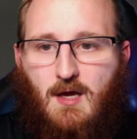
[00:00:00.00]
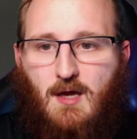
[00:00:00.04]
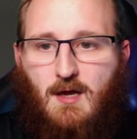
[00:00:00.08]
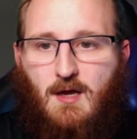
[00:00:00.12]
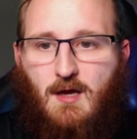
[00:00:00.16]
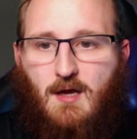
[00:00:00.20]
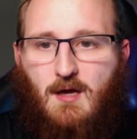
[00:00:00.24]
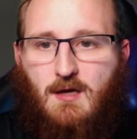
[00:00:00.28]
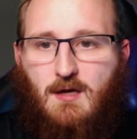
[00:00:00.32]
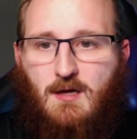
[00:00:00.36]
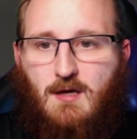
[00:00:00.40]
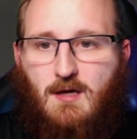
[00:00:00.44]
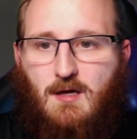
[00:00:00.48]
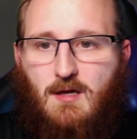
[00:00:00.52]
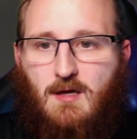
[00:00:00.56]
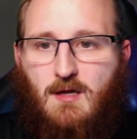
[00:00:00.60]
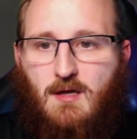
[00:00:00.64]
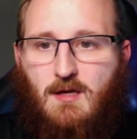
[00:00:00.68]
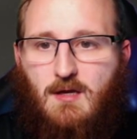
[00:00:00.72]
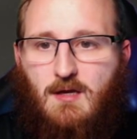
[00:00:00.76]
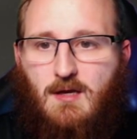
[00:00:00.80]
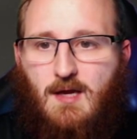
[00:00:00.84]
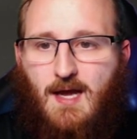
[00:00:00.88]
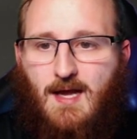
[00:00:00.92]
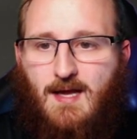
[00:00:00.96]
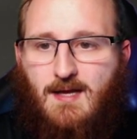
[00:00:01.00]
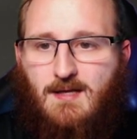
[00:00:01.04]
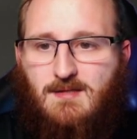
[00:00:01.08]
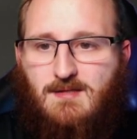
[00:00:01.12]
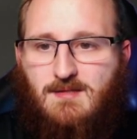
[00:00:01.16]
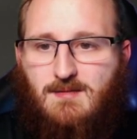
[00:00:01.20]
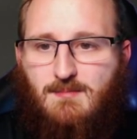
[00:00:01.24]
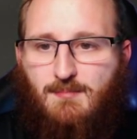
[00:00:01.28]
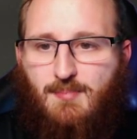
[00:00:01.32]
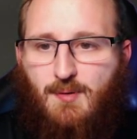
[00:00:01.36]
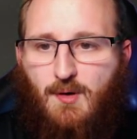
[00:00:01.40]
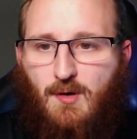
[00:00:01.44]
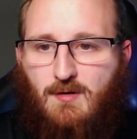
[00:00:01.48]
a hands
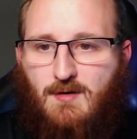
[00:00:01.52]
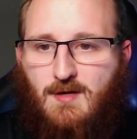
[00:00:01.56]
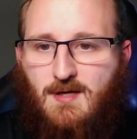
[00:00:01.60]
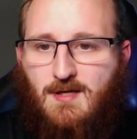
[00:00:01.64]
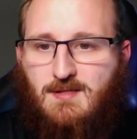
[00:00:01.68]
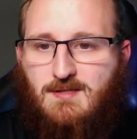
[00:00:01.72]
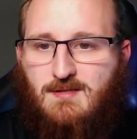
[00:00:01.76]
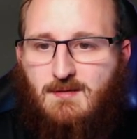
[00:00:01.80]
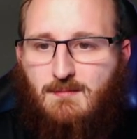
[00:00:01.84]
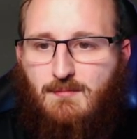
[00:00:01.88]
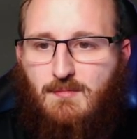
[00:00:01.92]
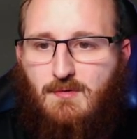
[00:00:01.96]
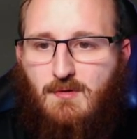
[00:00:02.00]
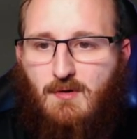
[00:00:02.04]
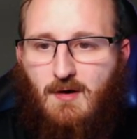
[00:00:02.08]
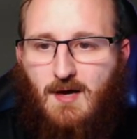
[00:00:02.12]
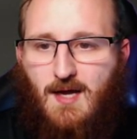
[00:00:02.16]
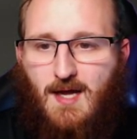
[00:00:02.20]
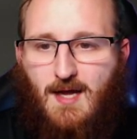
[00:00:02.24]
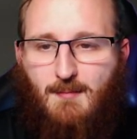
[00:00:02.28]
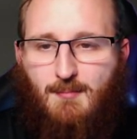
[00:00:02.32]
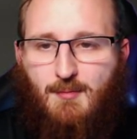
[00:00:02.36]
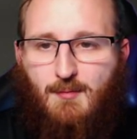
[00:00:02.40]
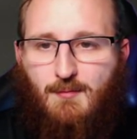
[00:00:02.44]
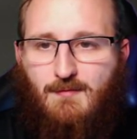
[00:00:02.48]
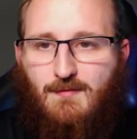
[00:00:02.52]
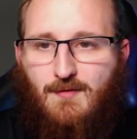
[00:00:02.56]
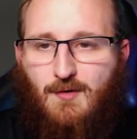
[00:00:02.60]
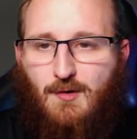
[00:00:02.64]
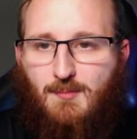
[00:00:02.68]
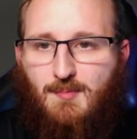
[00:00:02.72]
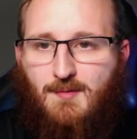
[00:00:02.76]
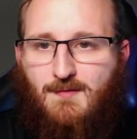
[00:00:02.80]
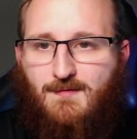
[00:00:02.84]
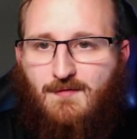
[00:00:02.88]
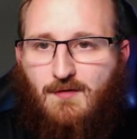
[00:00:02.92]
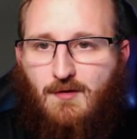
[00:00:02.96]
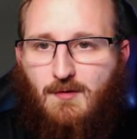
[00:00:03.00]
in pockets. I'm not happy with your
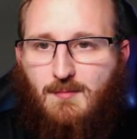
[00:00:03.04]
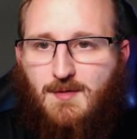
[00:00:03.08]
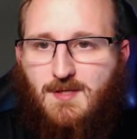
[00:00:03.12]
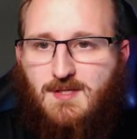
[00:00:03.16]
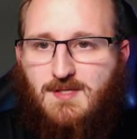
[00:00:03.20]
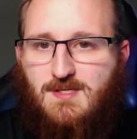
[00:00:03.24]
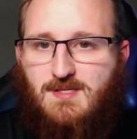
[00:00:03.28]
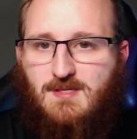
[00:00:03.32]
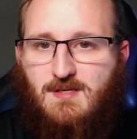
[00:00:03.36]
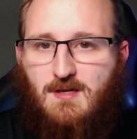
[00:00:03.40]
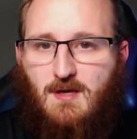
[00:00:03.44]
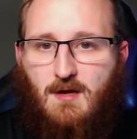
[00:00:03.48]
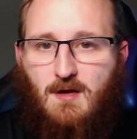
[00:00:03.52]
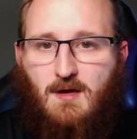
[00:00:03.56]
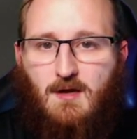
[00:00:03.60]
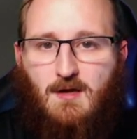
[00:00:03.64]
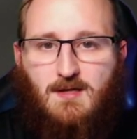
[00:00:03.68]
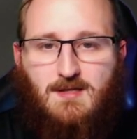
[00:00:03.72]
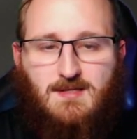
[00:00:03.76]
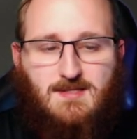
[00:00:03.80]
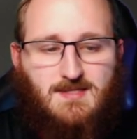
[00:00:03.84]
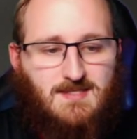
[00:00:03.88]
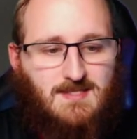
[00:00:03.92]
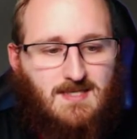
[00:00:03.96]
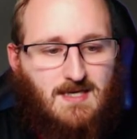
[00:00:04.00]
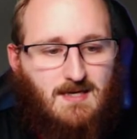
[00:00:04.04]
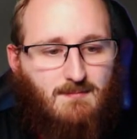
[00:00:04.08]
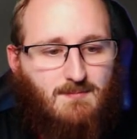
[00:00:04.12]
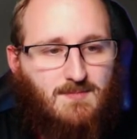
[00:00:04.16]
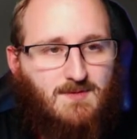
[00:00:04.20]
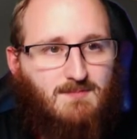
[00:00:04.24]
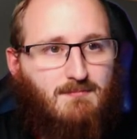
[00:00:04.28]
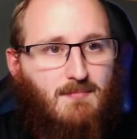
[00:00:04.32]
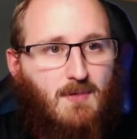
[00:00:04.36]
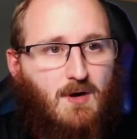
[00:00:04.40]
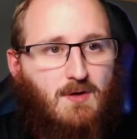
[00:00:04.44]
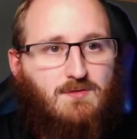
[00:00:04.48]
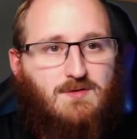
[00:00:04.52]
performance. Seems
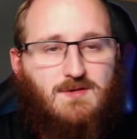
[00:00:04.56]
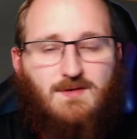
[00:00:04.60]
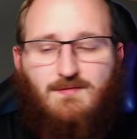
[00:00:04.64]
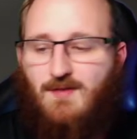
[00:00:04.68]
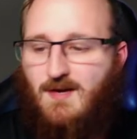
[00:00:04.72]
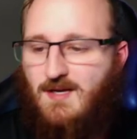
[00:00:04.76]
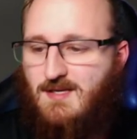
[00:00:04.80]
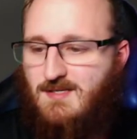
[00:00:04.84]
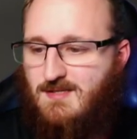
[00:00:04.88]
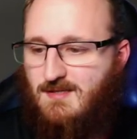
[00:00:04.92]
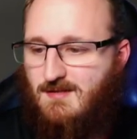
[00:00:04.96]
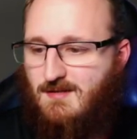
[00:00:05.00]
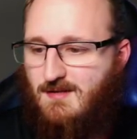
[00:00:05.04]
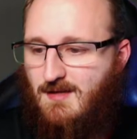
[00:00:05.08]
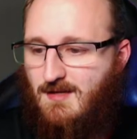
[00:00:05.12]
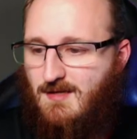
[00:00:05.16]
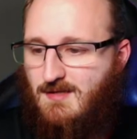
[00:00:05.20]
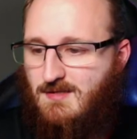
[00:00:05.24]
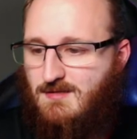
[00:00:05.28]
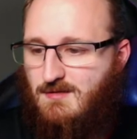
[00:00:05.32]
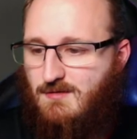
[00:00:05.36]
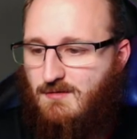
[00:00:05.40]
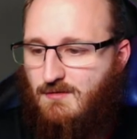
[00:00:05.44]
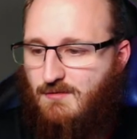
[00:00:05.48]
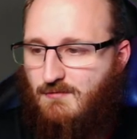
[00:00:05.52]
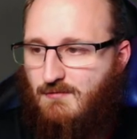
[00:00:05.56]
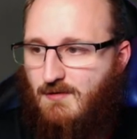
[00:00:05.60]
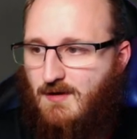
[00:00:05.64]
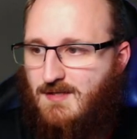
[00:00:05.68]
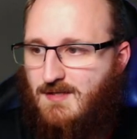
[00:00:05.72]
motivated. That is good. Right,